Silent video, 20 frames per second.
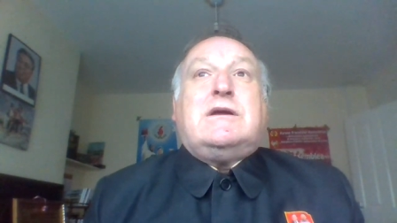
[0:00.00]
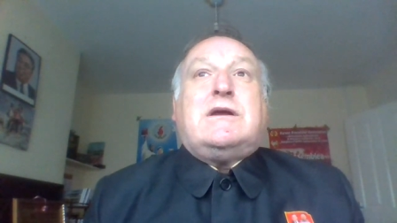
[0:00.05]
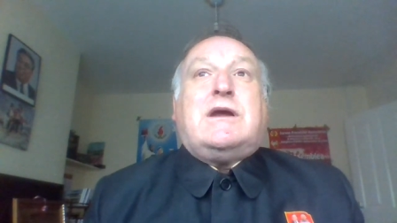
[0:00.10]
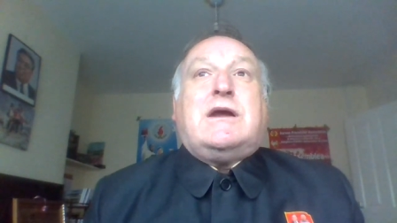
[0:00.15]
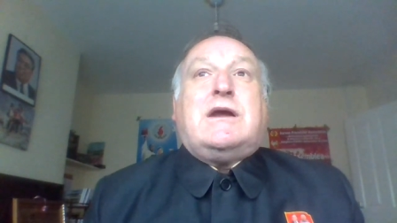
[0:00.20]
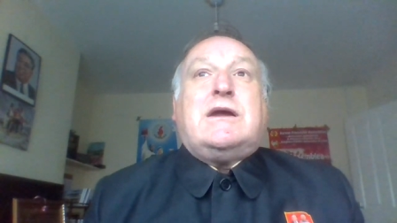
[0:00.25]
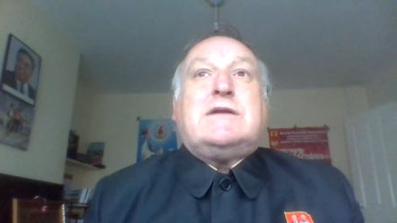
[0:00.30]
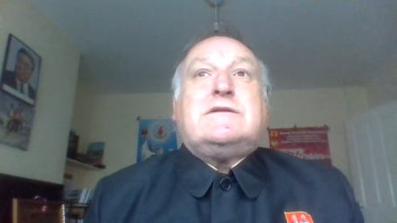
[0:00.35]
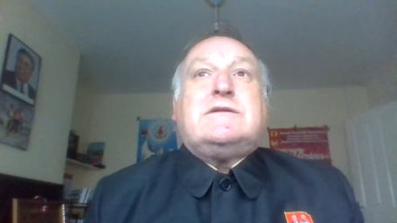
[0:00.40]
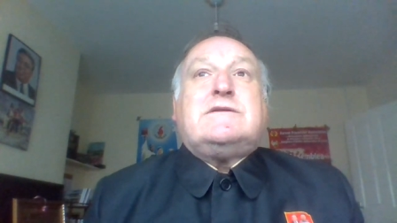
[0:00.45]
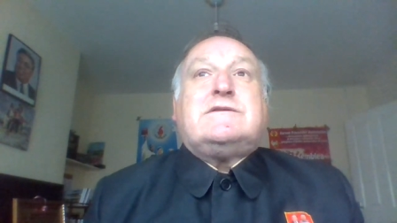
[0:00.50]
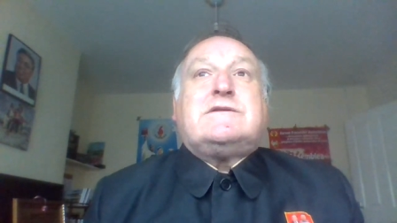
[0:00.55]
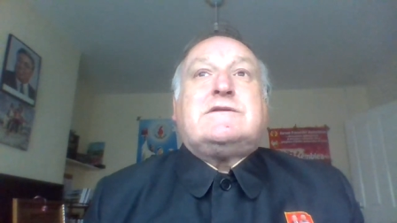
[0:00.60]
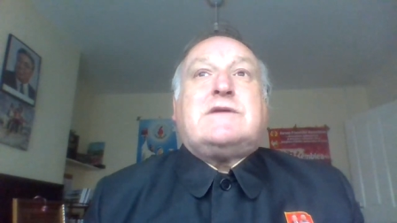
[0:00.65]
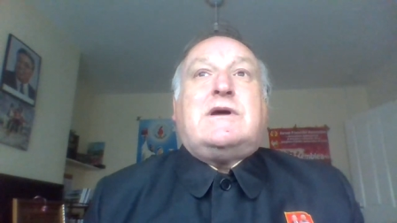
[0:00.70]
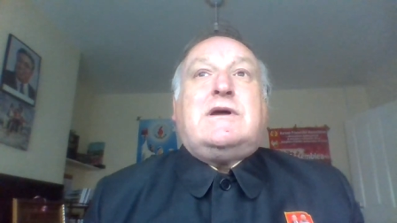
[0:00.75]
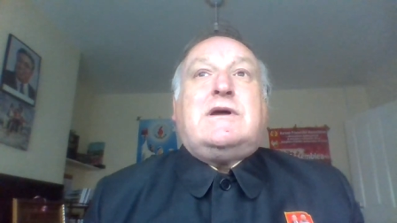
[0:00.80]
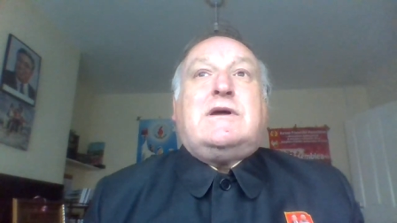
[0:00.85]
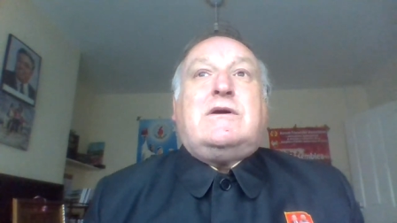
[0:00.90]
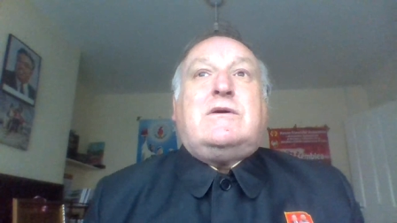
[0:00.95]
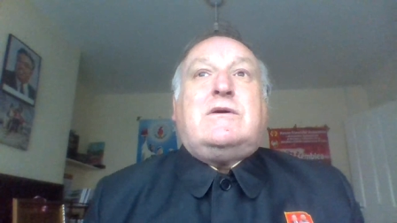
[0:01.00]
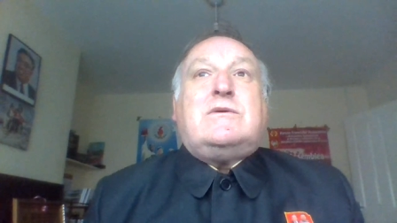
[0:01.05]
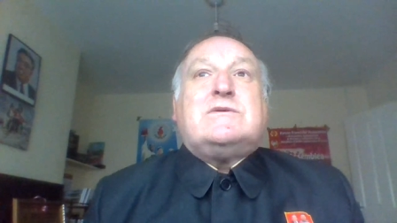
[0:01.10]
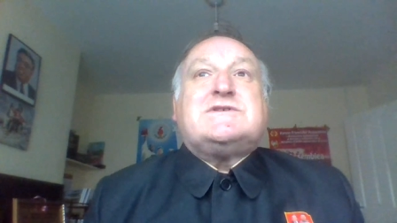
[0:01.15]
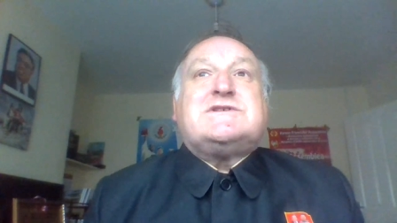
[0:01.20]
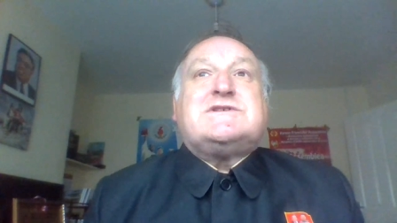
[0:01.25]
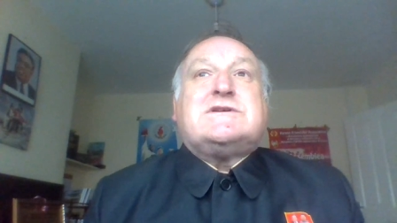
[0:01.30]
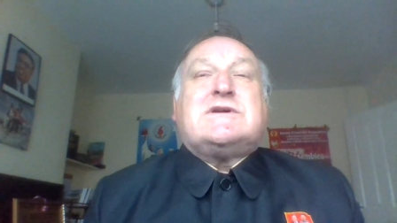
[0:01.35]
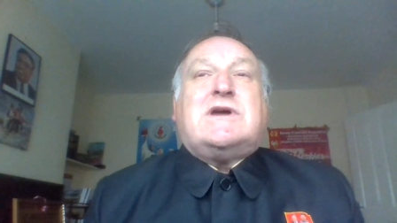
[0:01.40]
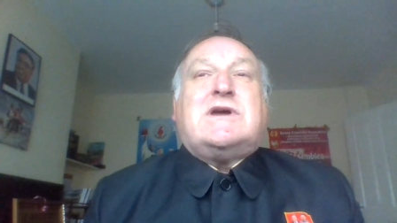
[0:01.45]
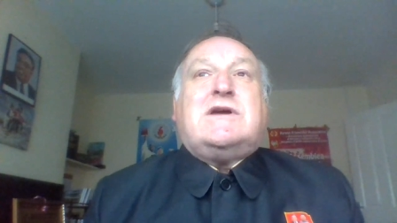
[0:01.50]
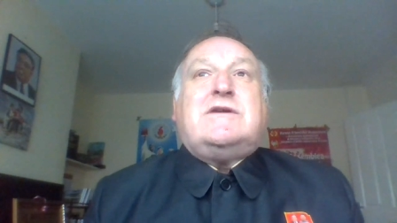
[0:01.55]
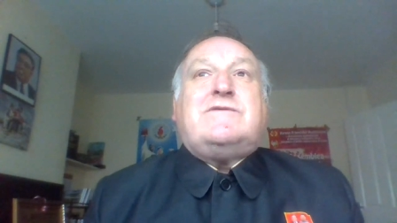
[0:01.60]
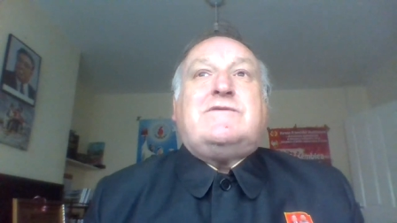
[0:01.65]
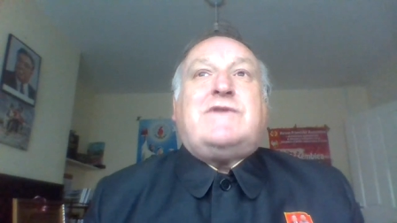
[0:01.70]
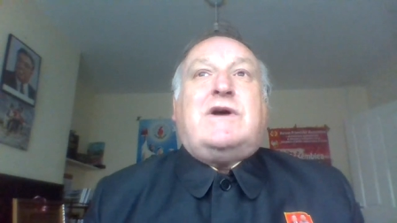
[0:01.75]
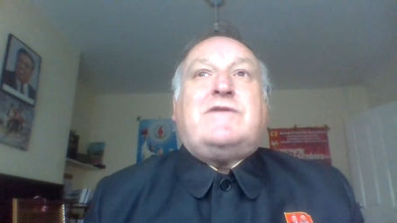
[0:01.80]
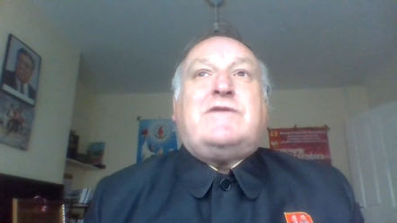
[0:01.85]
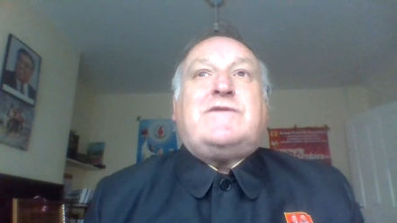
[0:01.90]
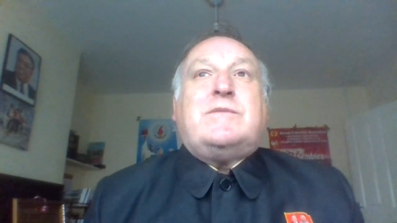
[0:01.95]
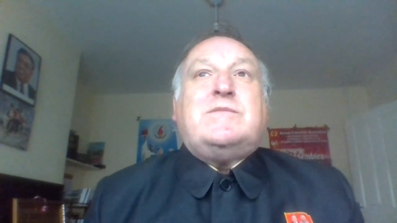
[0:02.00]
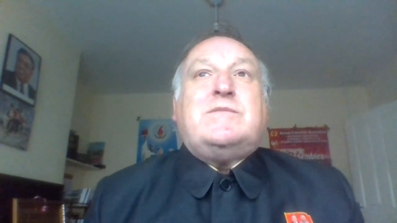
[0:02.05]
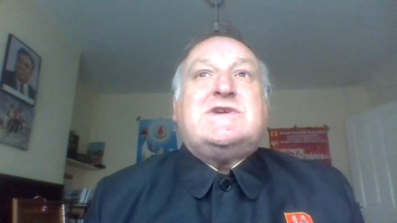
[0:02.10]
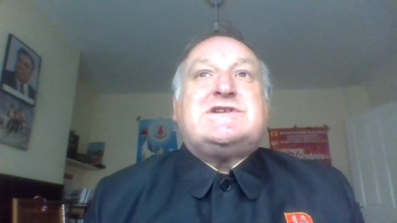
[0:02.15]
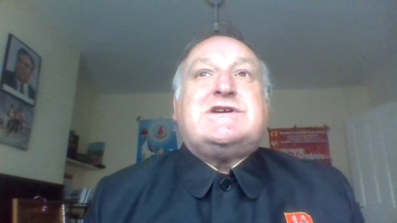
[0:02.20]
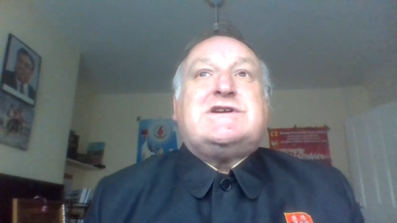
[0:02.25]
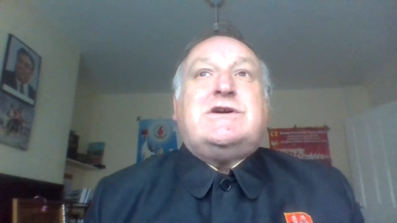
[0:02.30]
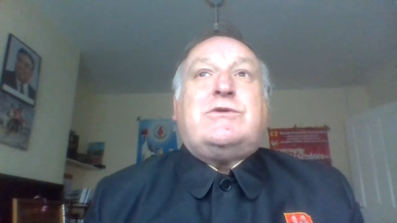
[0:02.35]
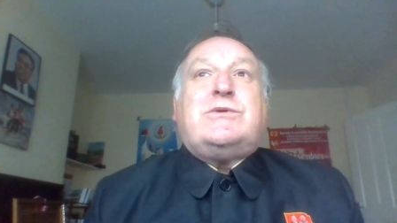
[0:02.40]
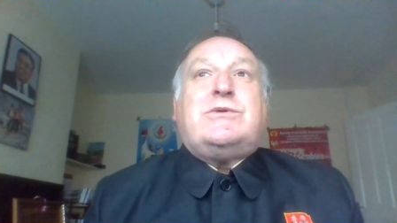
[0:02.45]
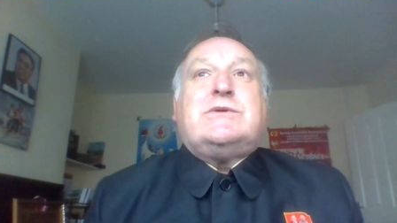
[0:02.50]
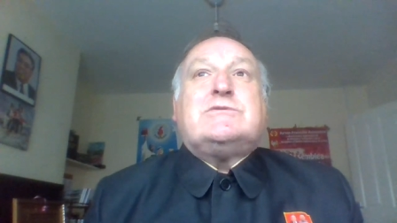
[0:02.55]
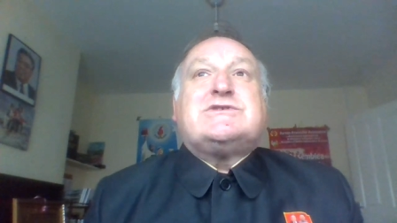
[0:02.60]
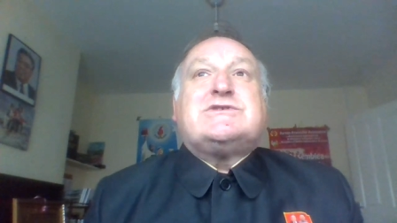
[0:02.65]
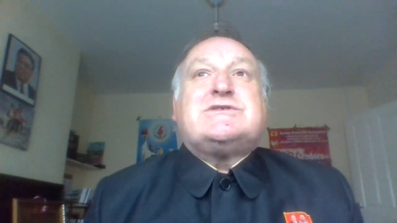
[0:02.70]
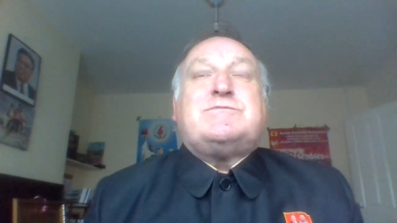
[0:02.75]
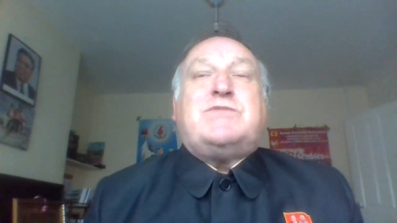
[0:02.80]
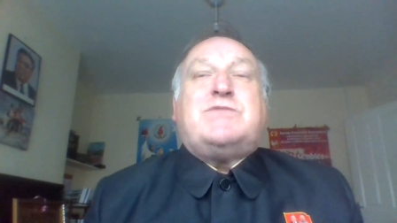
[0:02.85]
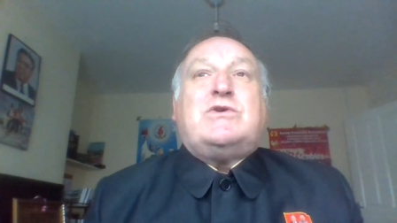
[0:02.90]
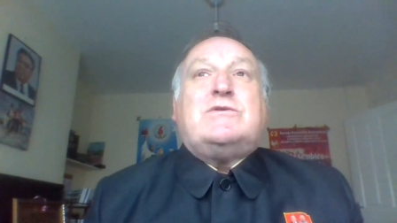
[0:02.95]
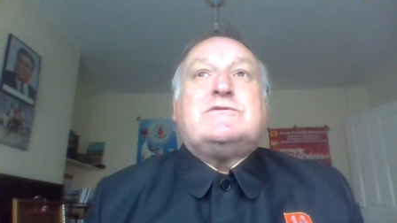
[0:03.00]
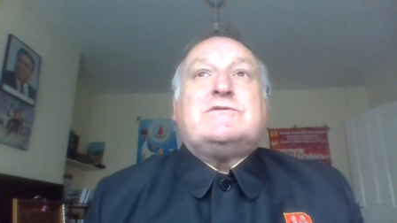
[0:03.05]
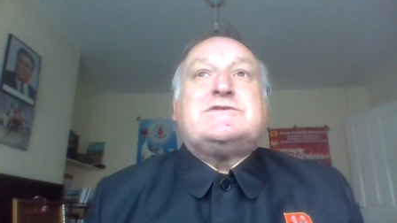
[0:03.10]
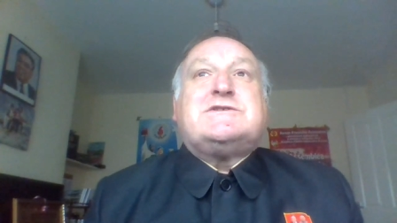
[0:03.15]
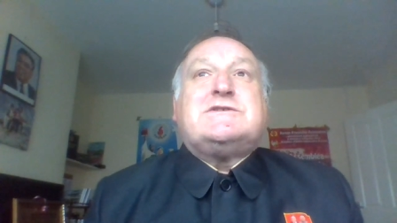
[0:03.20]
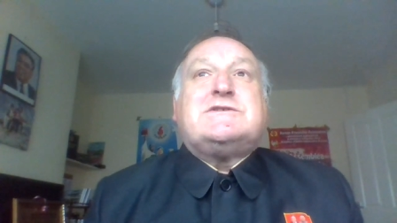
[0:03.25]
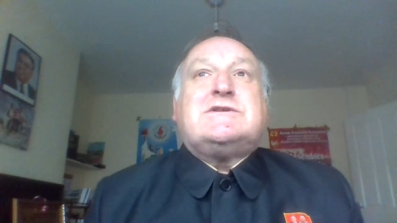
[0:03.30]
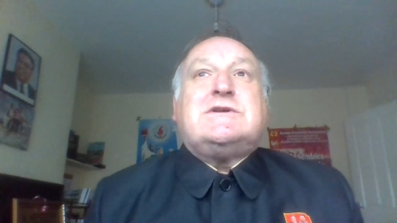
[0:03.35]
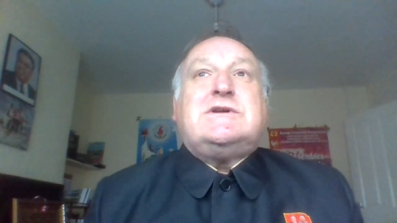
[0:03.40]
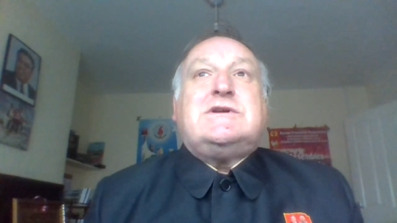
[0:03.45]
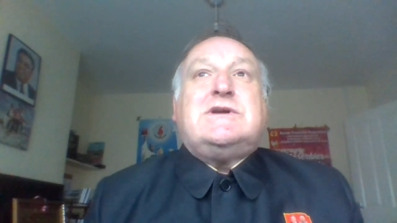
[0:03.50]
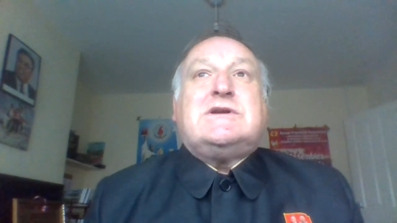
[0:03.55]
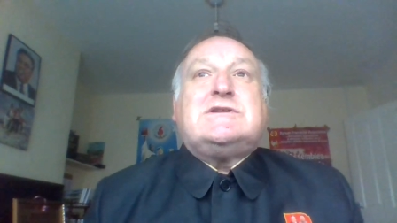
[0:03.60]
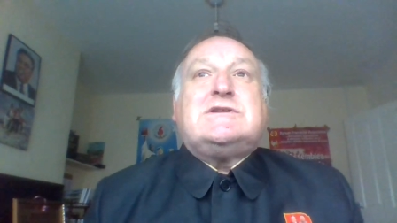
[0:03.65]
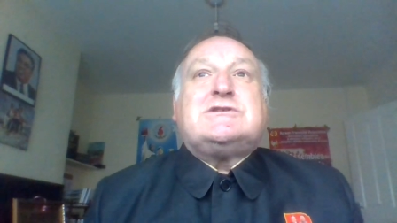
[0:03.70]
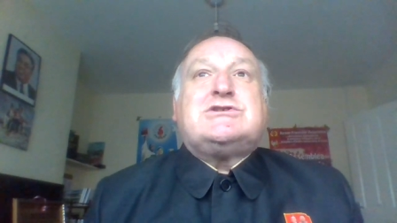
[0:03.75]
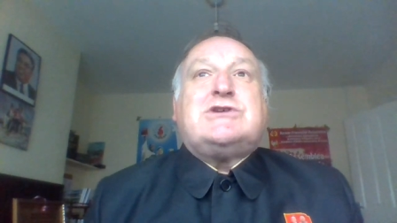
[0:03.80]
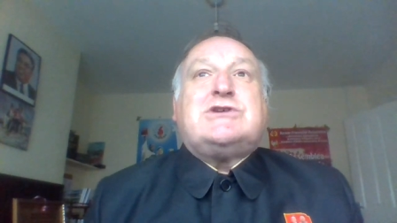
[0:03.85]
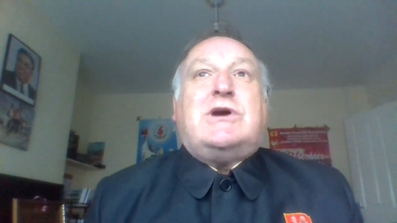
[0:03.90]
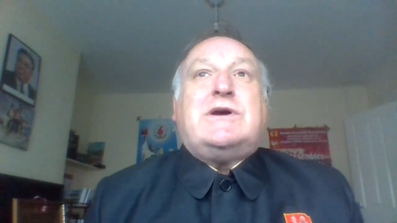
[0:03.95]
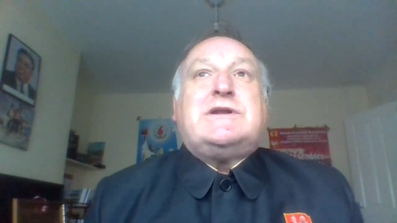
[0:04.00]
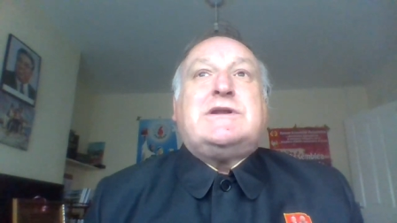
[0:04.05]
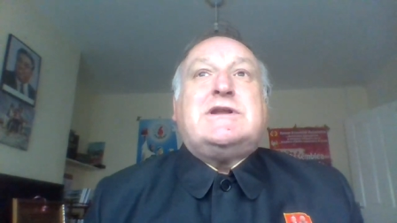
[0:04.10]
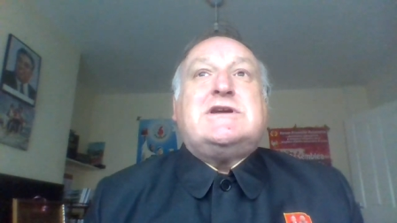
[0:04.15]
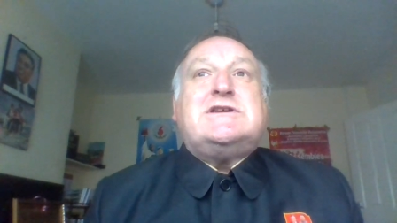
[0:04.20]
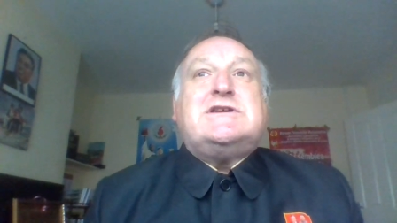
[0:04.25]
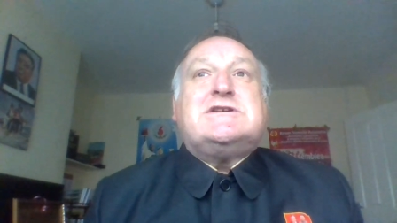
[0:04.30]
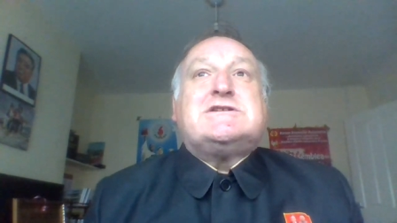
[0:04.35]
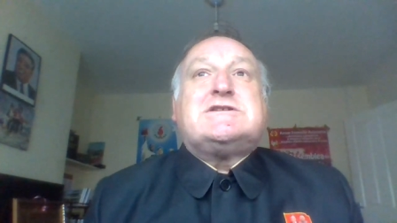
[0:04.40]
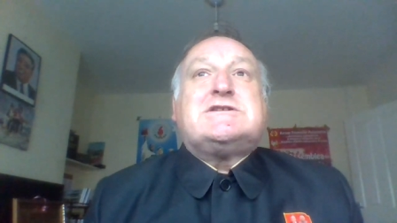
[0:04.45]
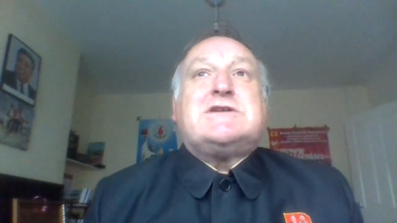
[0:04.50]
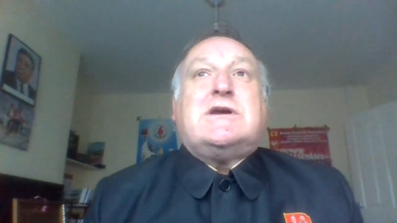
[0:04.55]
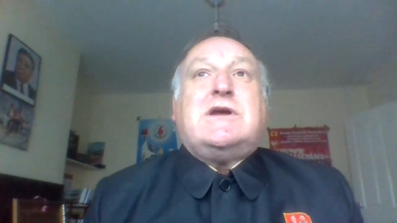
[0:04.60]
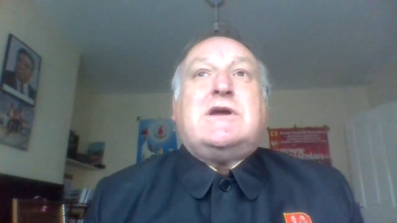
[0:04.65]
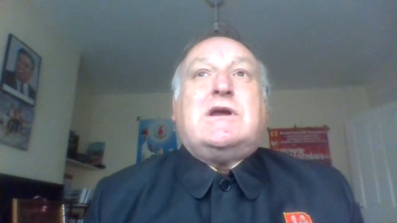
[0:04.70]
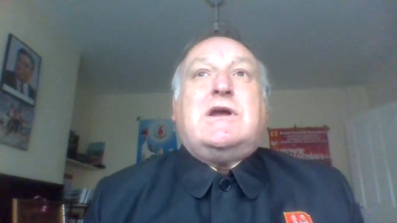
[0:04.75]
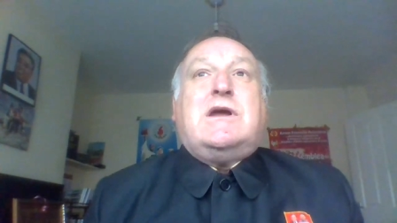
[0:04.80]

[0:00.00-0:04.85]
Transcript: and also gave other material support to the Chinese